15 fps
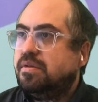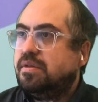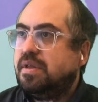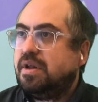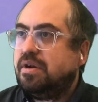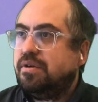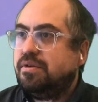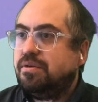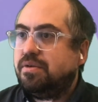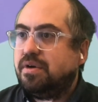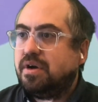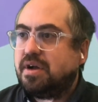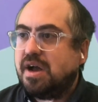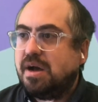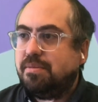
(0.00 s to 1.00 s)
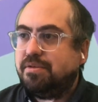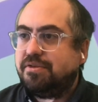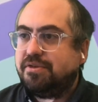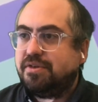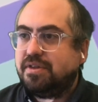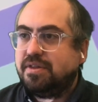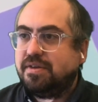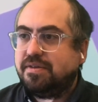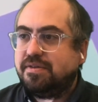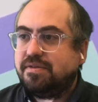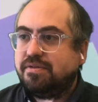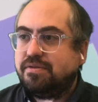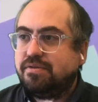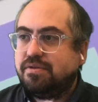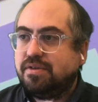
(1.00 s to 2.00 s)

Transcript: that are accomplishing this